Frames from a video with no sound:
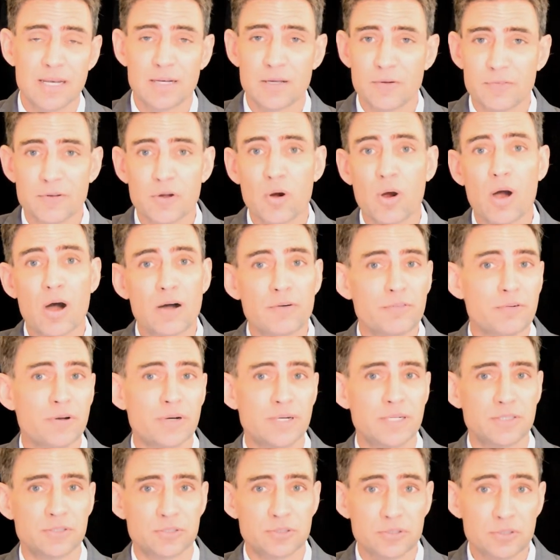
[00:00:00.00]
Now, if you're
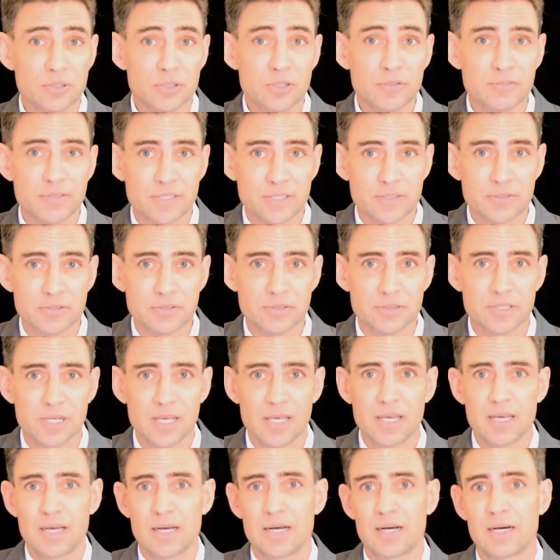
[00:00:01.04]
offering a service
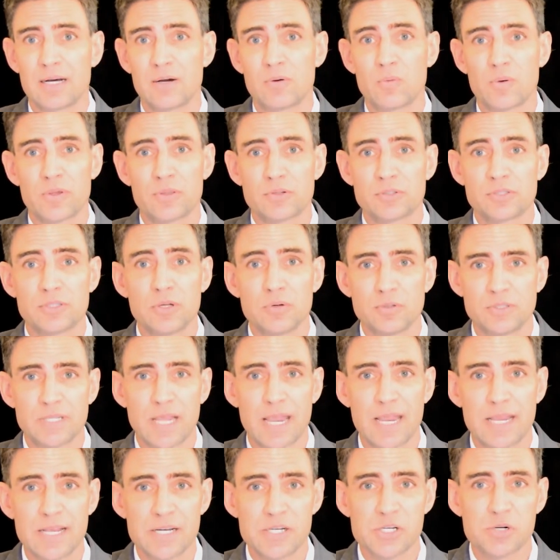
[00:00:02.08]
where there's no
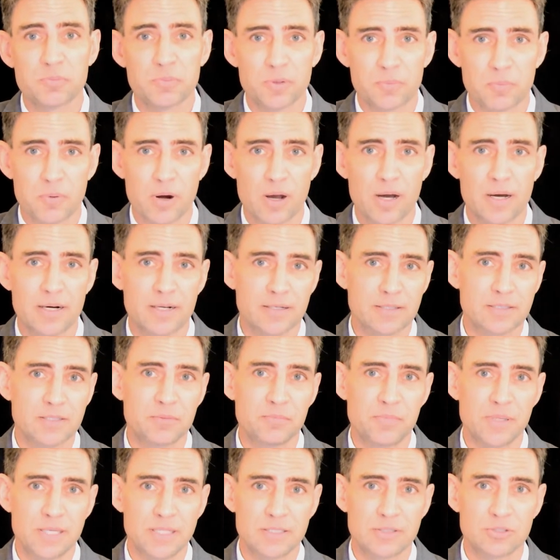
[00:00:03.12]
tangible
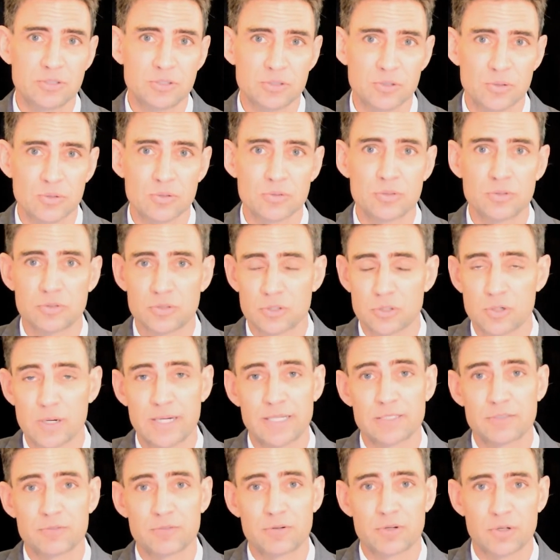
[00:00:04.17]
product being sold or
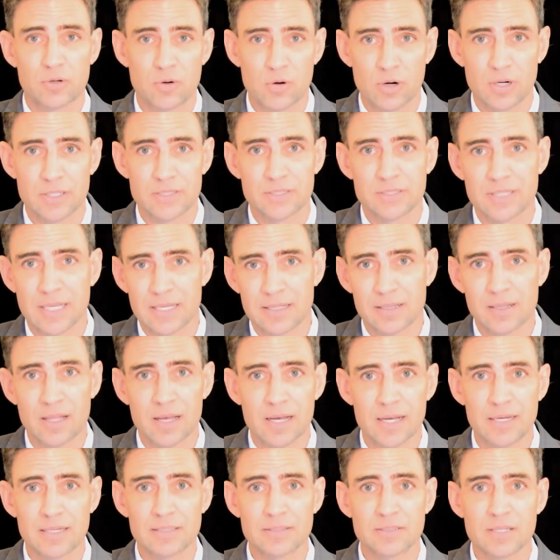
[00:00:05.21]
transferred across state
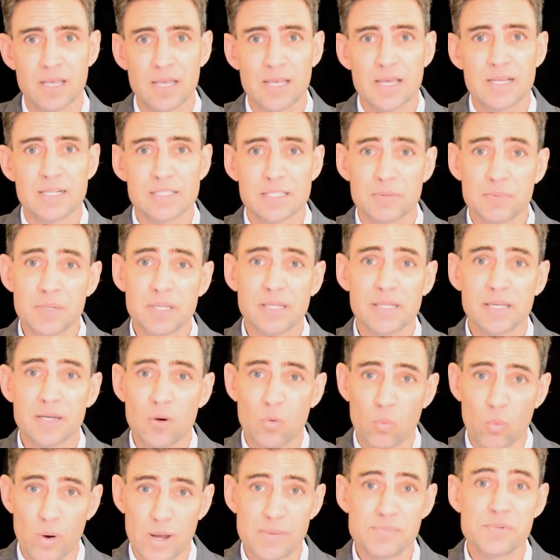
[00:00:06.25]
lines, typically
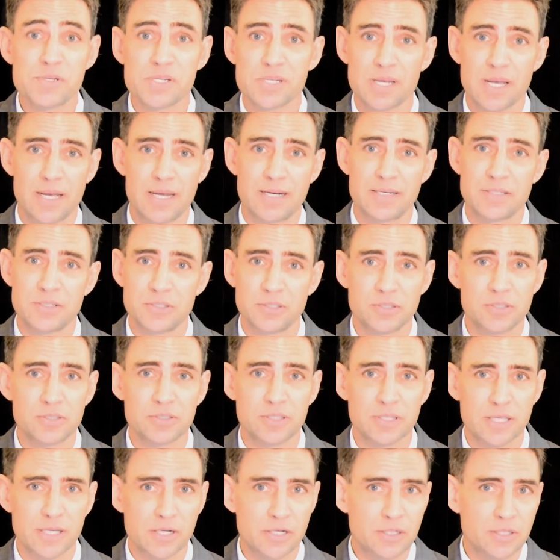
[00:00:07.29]
a website is
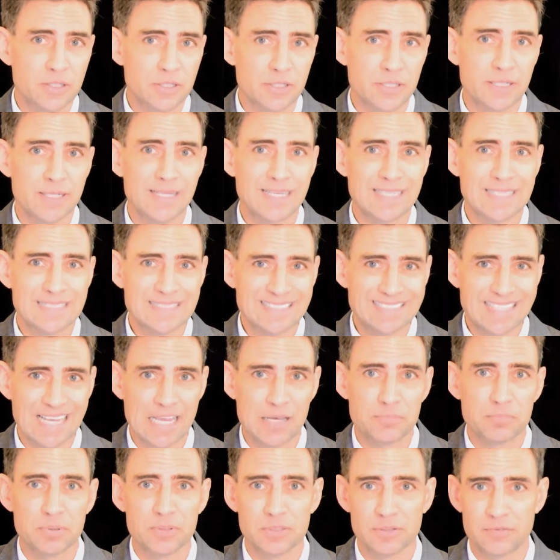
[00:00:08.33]
usually a good
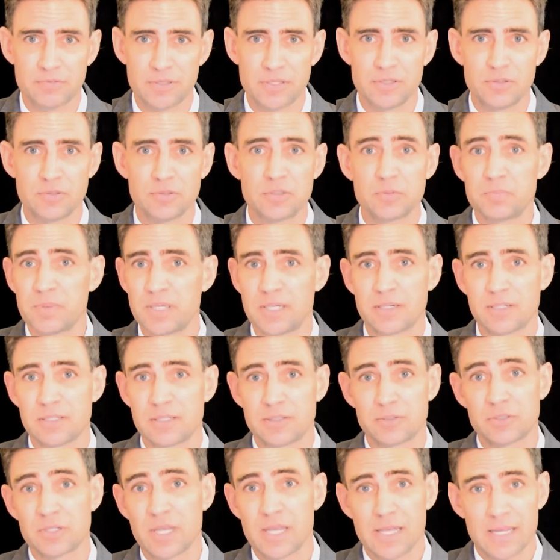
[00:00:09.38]
example of use
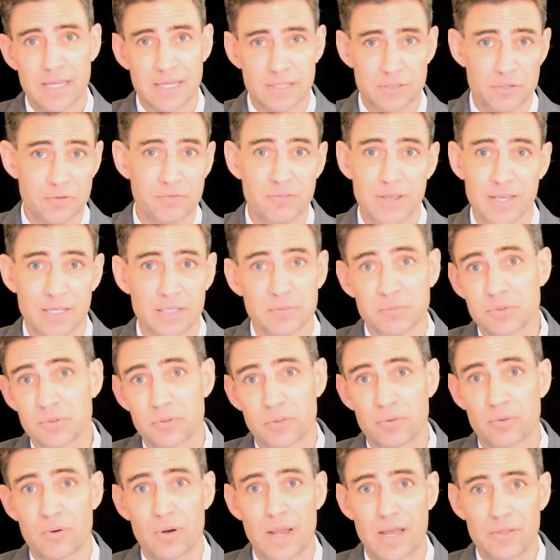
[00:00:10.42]
because it's
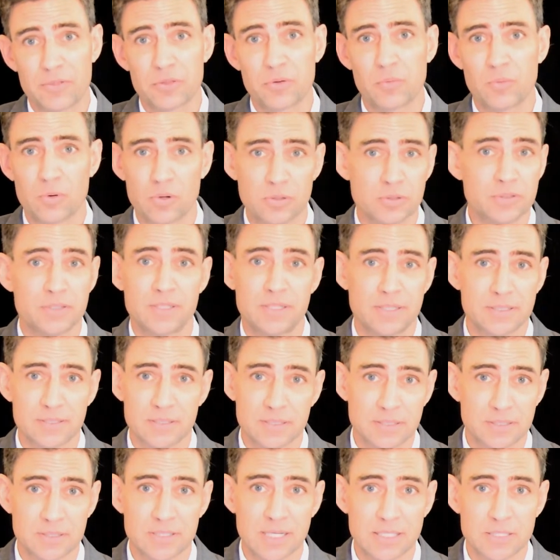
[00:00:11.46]
available throughout the world and
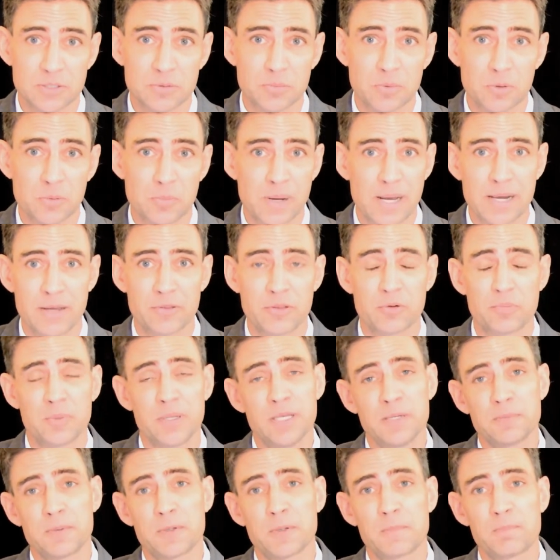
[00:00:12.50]
it's accessible by other
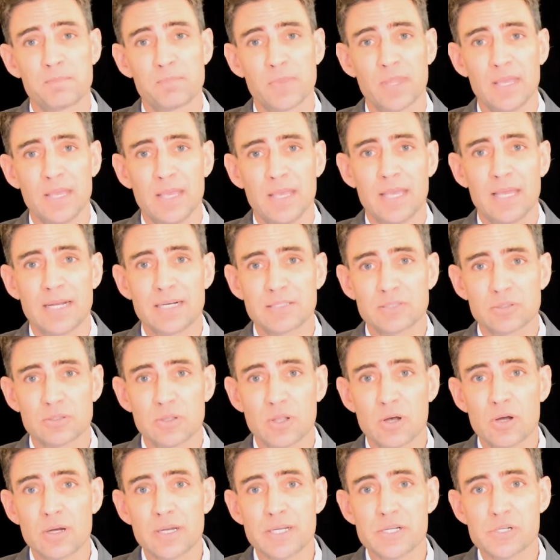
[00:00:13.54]
people. And as
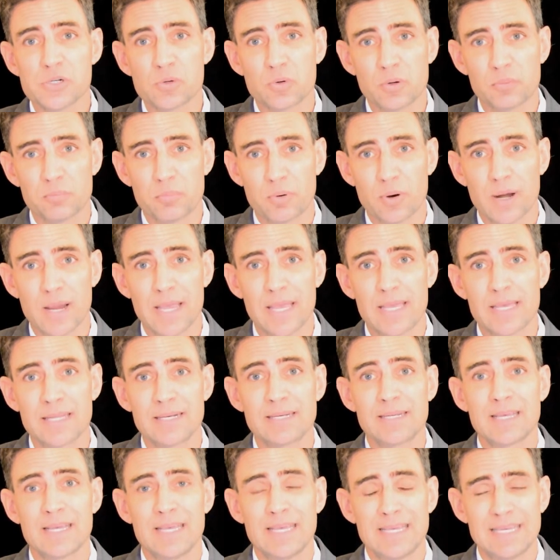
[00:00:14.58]
long as your
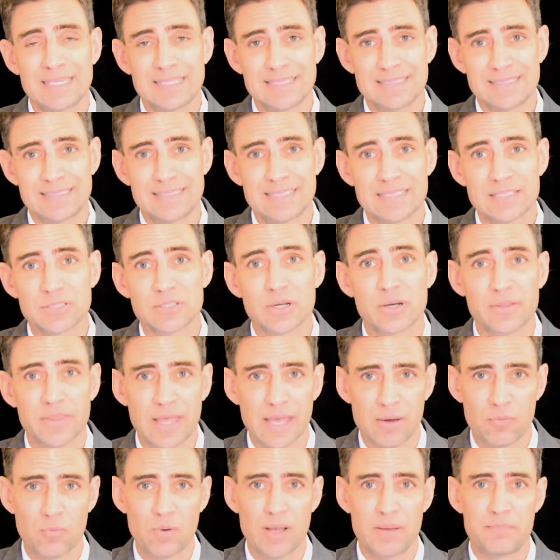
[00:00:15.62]
brand exists on
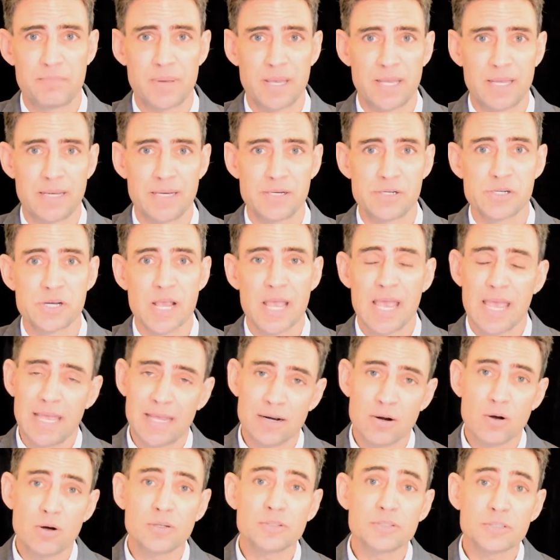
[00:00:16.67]
that web page,
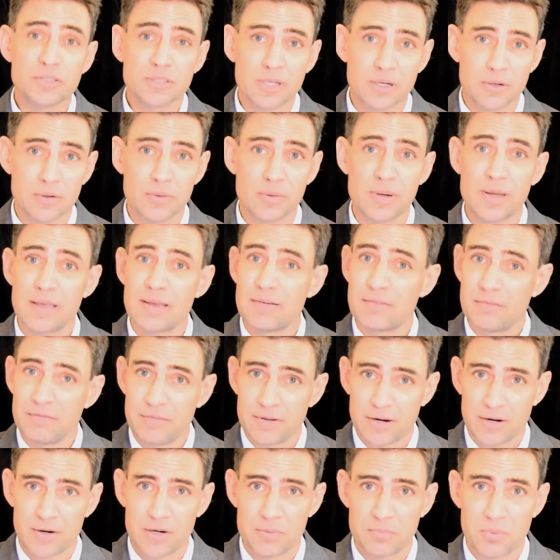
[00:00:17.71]
and also,
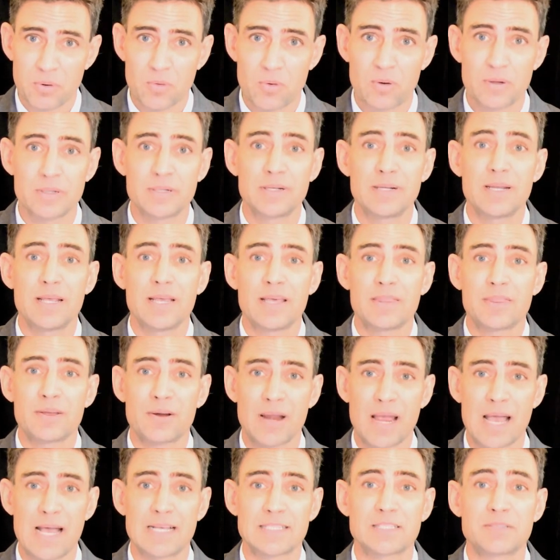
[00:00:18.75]
very important,
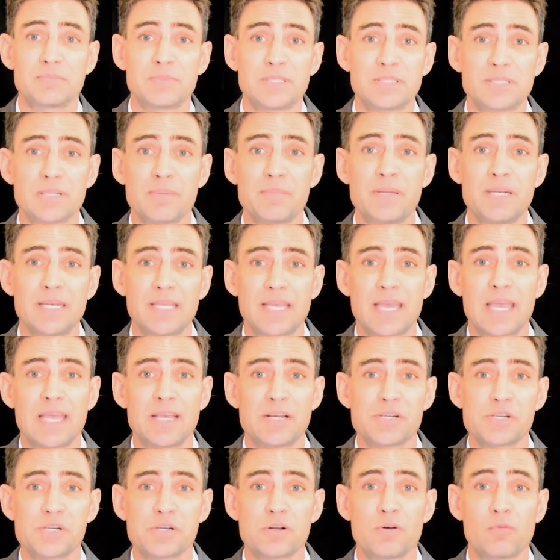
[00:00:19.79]
there has to be some
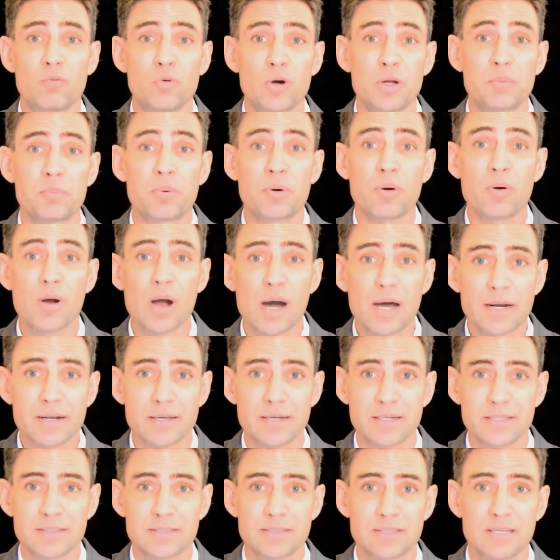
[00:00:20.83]
indication of what
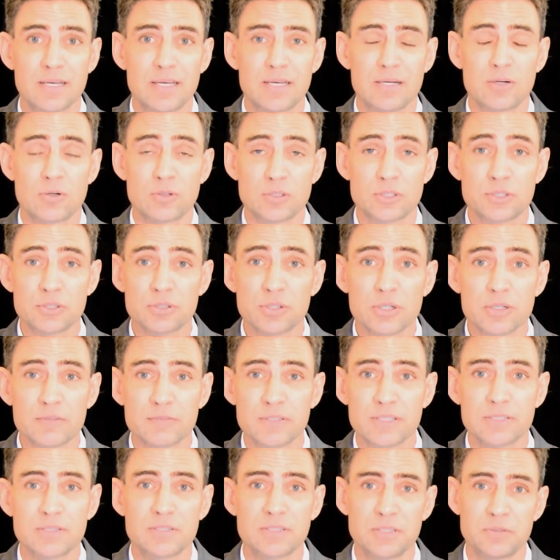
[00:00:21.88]
product or
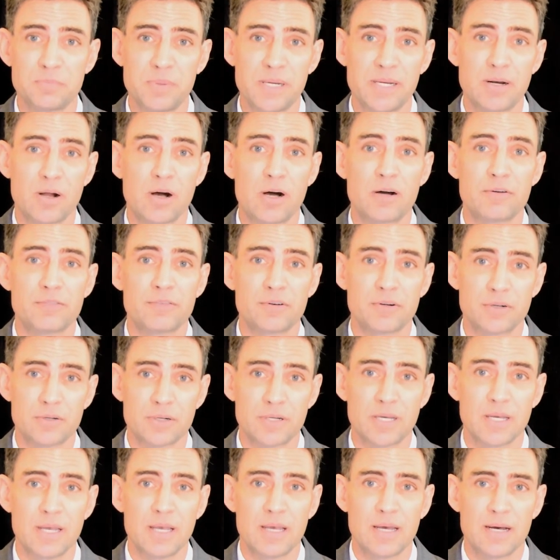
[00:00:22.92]
service is being
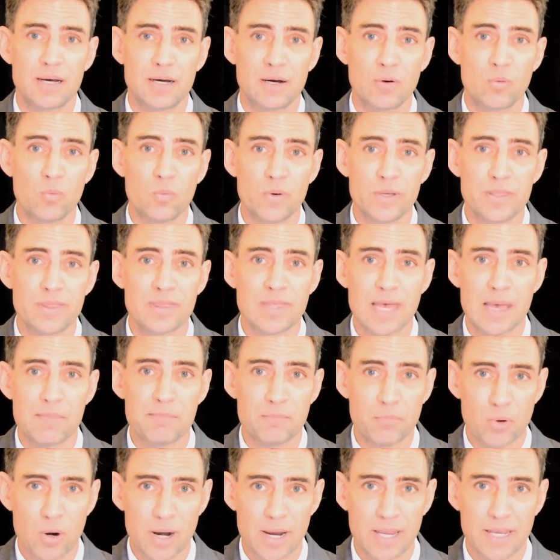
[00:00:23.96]
offered with
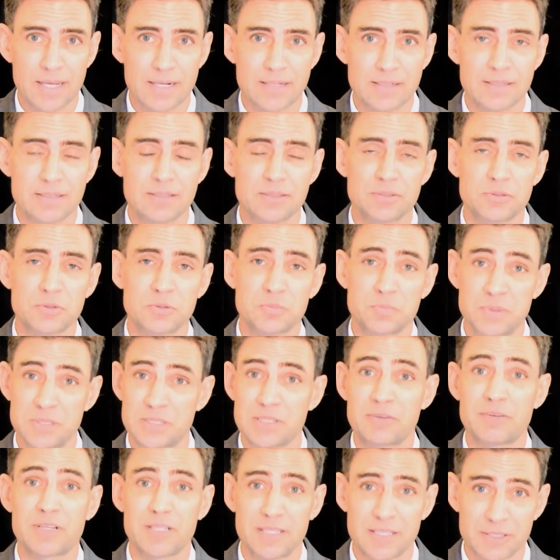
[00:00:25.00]
that brand, so
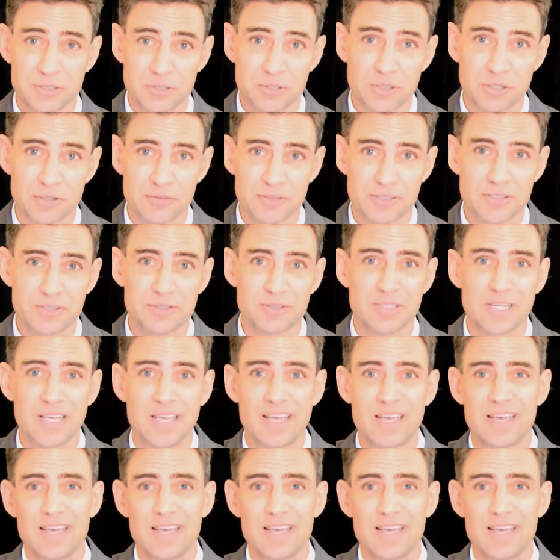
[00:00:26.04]
specifically a service.